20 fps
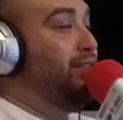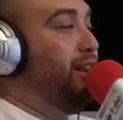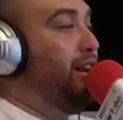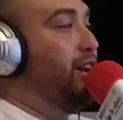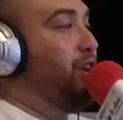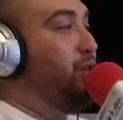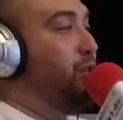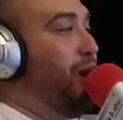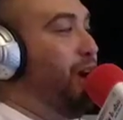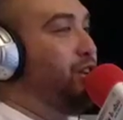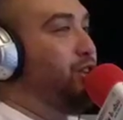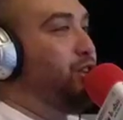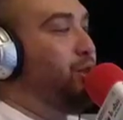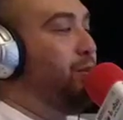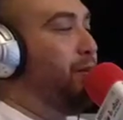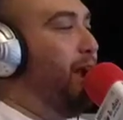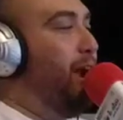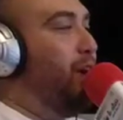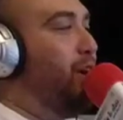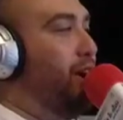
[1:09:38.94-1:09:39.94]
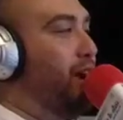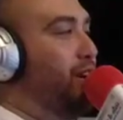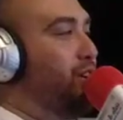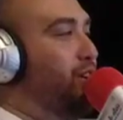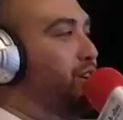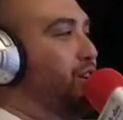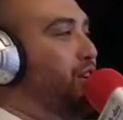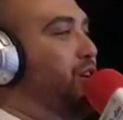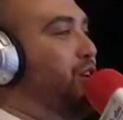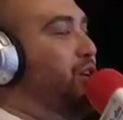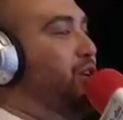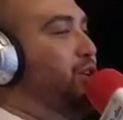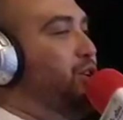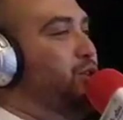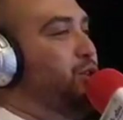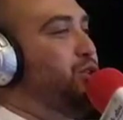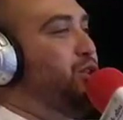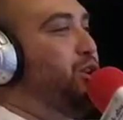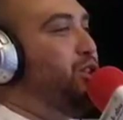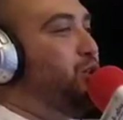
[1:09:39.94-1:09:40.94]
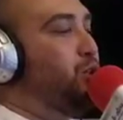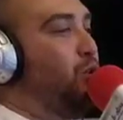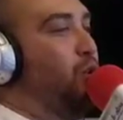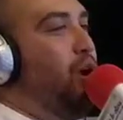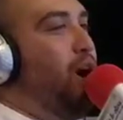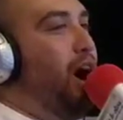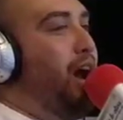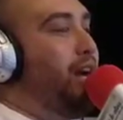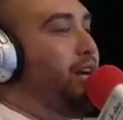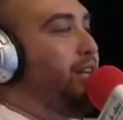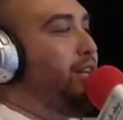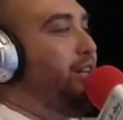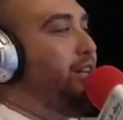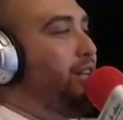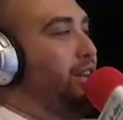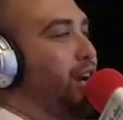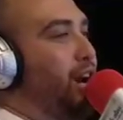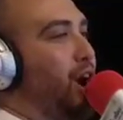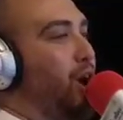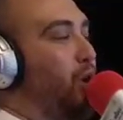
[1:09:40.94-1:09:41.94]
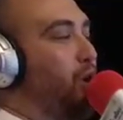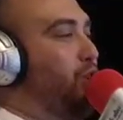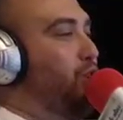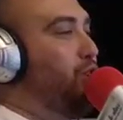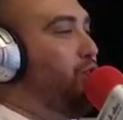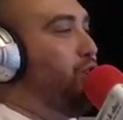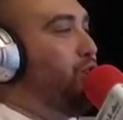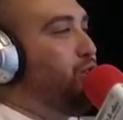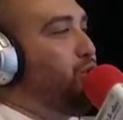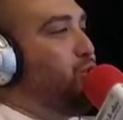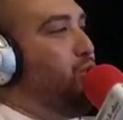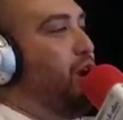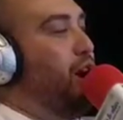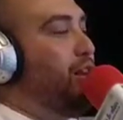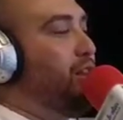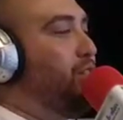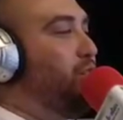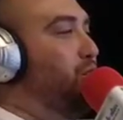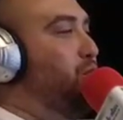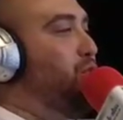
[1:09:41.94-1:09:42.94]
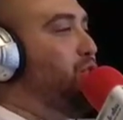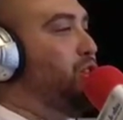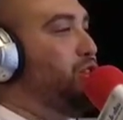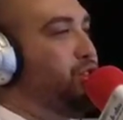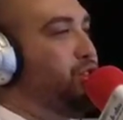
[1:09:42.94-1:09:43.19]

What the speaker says: in interracial marriage. You just want Susan